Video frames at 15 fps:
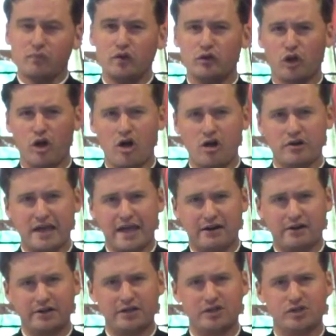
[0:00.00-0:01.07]
long
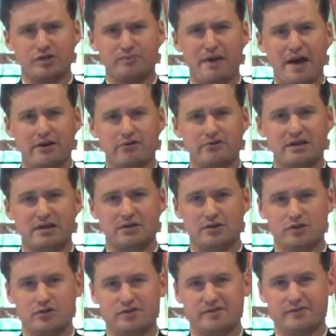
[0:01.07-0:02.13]
heritage and pedigree in the
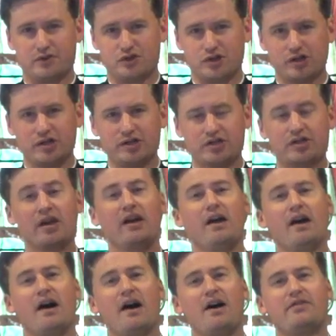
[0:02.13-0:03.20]
use of the church,
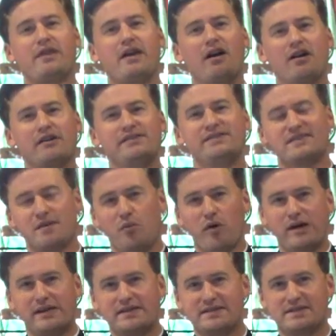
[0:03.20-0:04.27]
uh, they are in some
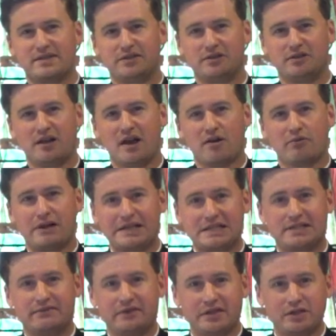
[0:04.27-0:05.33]
ways still
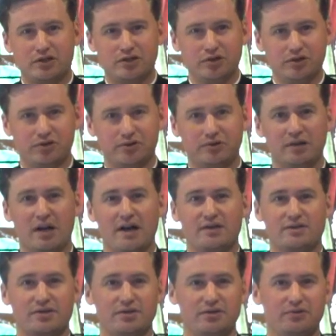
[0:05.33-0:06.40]
relatively new
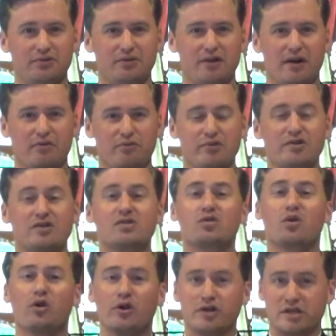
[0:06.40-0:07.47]
to uh,
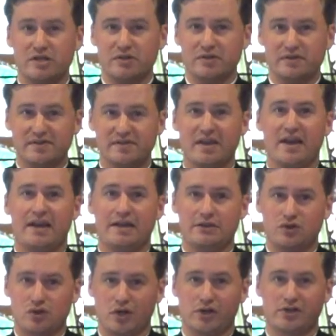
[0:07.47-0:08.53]
restored use in
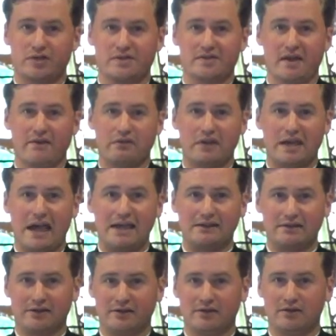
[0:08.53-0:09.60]
the churches of the Anglican